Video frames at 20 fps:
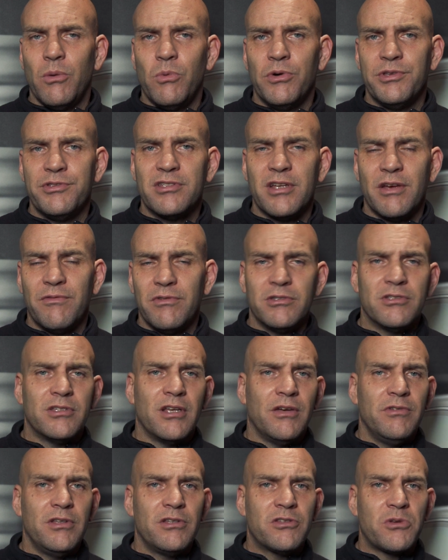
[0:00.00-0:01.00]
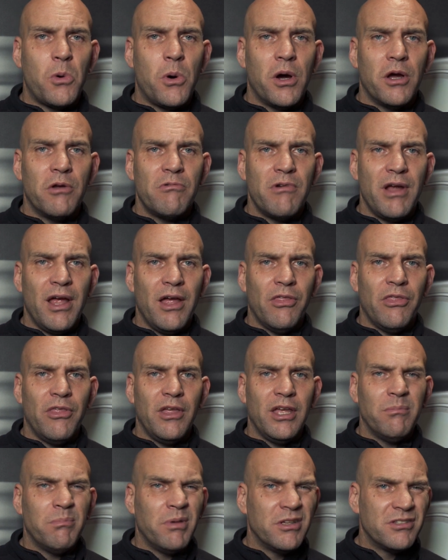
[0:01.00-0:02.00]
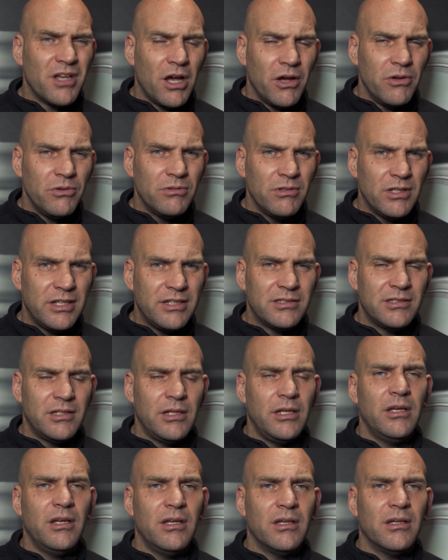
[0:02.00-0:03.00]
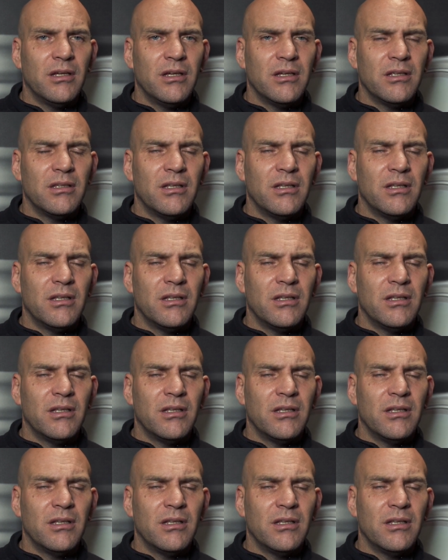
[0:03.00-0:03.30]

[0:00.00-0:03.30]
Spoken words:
a 177 is quite a rare thing, but to only see it